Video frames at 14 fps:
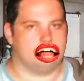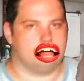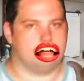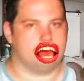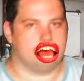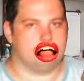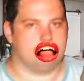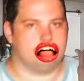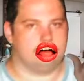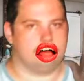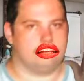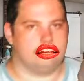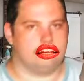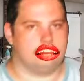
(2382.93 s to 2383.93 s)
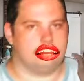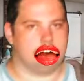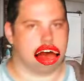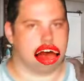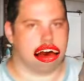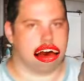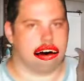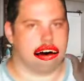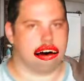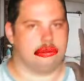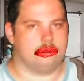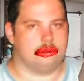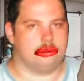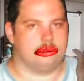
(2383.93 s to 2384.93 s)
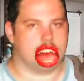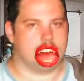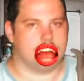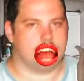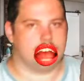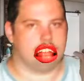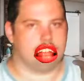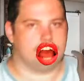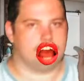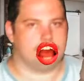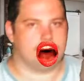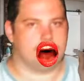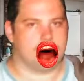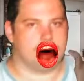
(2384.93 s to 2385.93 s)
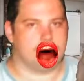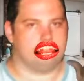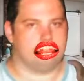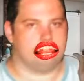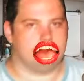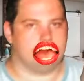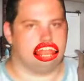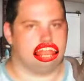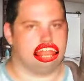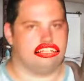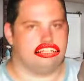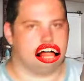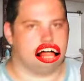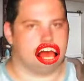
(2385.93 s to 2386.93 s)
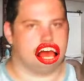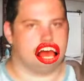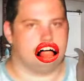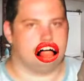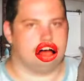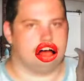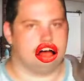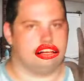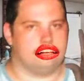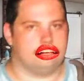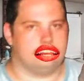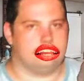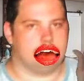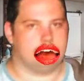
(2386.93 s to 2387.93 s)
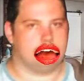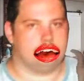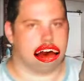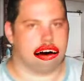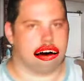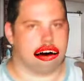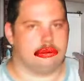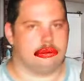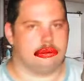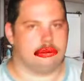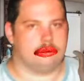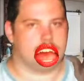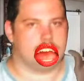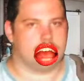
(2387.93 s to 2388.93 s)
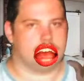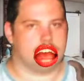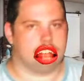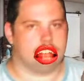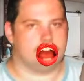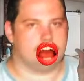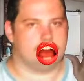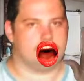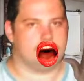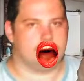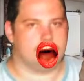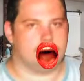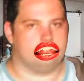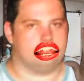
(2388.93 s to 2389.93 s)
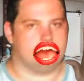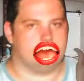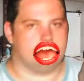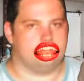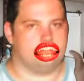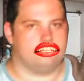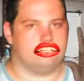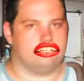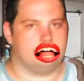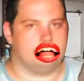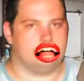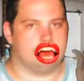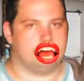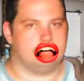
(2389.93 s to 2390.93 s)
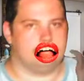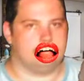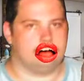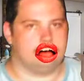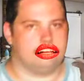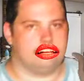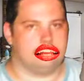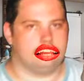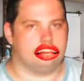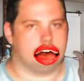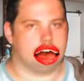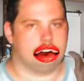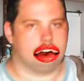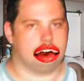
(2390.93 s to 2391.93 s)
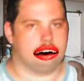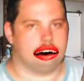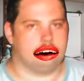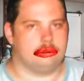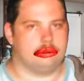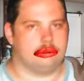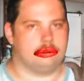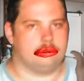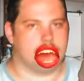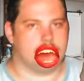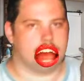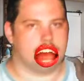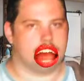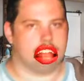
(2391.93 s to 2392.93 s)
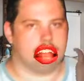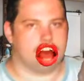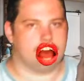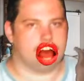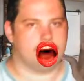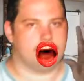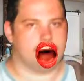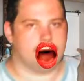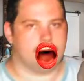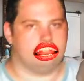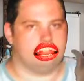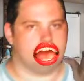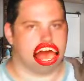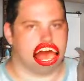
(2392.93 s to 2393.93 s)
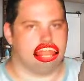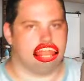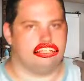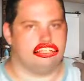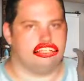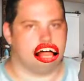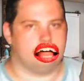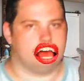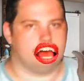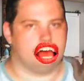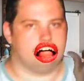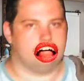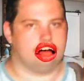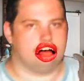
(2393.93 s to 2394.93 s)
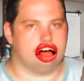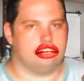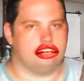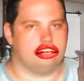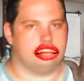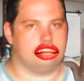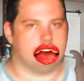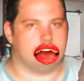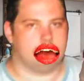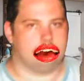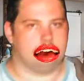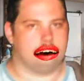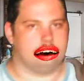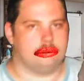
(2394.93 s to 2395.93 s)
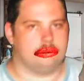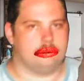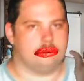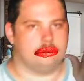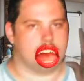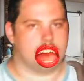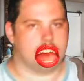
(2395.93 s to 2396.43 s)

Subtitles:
Yeah, sorry, Liam. I gotta ask Blackmore though. How do you update your site? Do you use like rsync, or do you just like update like in the if you're using a VPS? Like, do you just update in there? I use rsync.